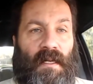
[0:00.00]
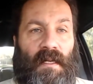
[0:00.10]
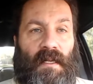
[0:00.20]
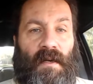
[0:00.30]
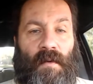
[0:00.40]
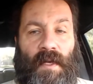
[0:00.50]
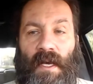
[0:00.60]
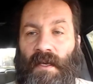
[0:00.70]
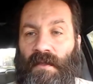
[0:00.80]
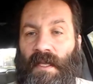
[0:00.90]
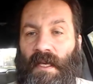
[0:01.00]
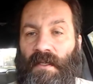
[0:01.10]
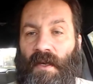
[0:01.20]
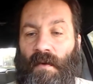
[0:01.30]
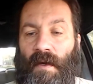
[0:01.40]
We got good
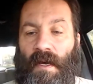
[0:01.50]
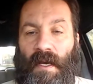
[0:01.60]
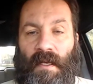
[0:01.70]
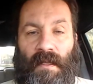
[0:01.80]
things going on in